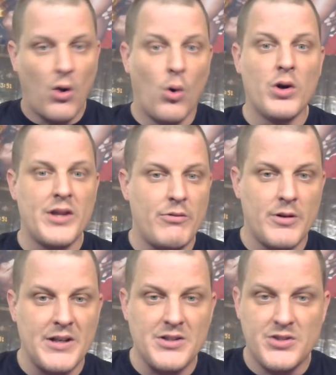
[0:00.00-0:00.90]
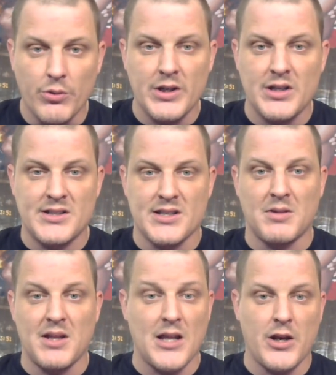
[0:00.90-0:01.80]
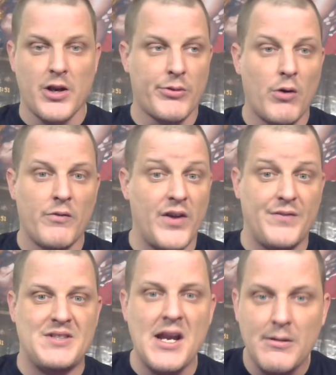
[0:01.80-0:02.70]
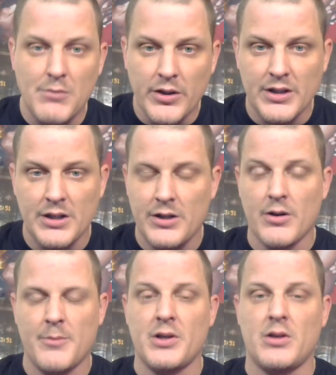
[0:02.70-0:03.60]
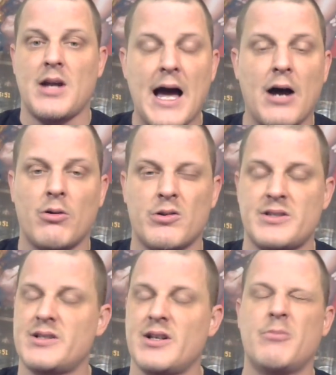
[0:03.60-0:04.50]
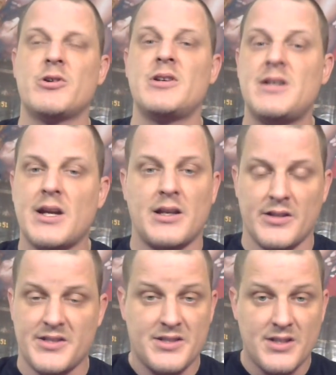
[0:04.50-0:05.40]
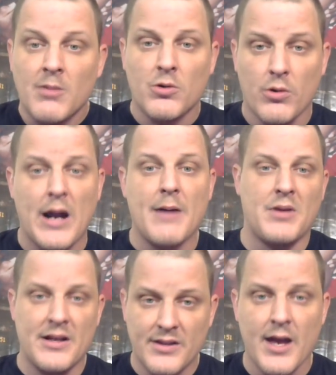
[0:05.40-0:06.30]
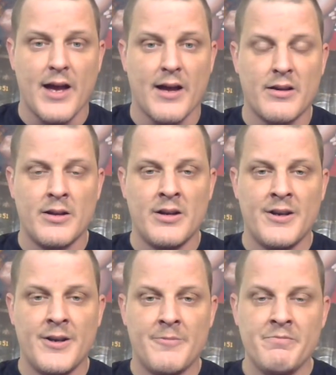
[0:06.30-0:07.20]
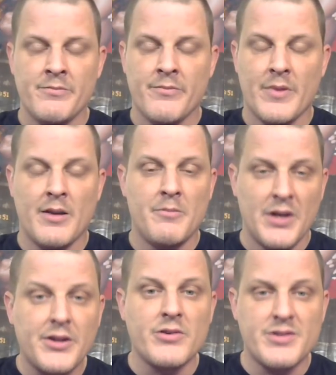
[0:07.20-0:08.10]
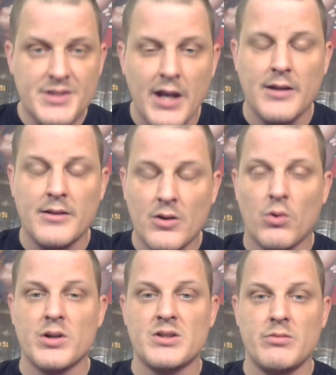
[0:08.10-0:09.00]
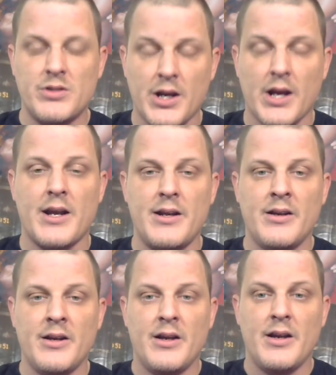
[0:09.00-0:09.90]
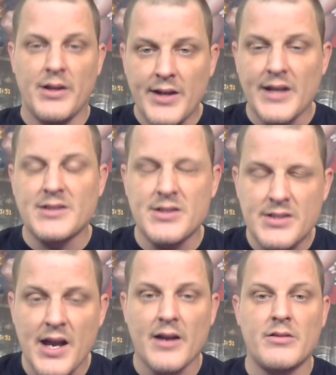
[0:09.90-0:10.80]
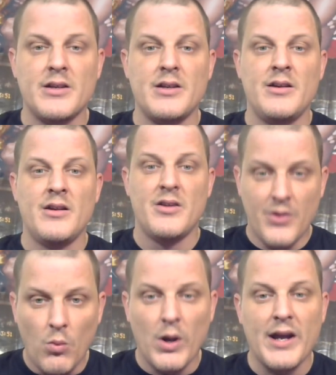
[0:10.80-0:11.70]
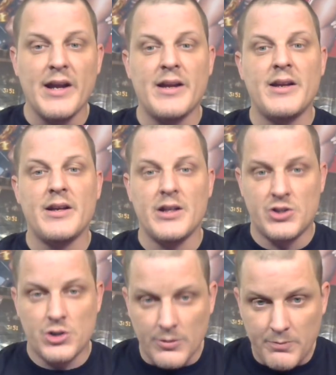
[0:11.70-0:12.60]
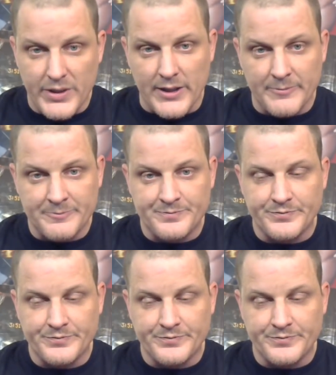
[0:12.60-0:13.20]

Or they would have been doing something, they'd have thrown $15 million a year at Bill Cowher, some ridiculous, dumb crap like that. But they're staying the course with Jay, and that's exactly the way it should be.